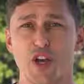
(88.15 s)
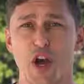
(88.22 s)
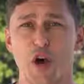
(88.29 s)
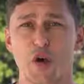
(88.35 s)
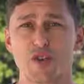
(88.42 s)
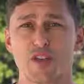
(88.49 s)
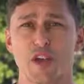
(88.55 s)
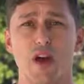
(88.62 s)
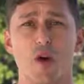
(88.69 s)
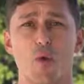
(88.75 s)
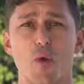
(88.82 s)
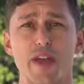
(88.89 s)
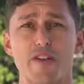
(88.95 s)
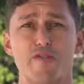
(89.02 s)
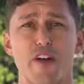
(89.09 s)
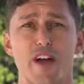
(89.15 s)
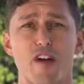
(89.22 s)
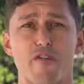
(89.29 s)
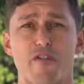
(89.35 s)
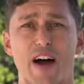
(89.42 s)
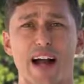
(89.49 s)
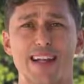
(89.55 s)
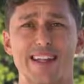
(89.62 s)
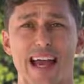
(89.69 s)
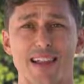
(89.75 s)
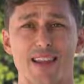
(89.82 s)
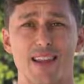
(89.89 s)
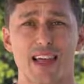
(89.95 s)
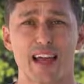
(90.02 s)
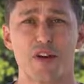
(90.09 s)
goes, we verified
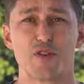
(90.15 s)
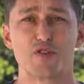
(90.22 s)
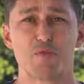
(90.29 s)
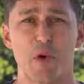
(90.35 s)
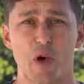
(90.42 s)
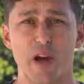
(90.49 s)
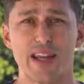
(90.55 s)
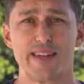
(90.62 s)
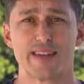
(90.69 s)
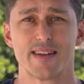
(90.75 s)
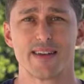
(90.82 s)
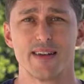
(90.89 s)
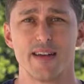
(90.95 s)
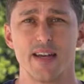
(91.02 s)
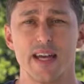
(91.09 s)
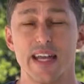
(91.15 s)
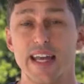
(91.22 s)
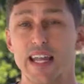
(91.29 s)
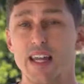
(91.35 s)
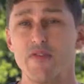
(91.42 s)
Galileo's point. It